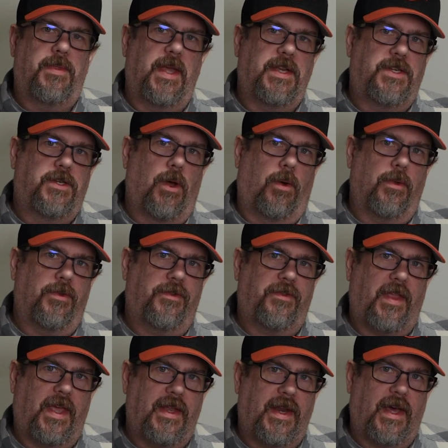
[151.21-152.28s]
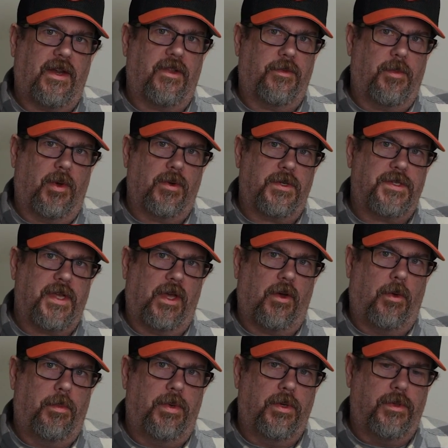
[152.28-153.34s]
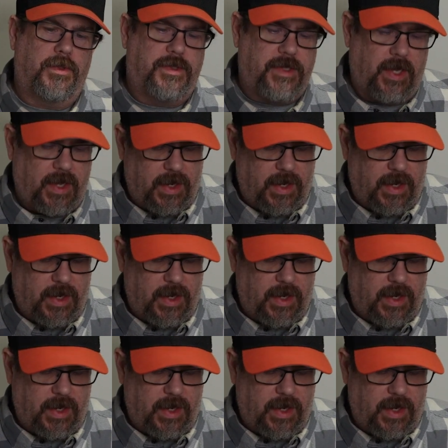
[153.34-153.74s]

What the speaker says: They don't stand out as motorcycle boots,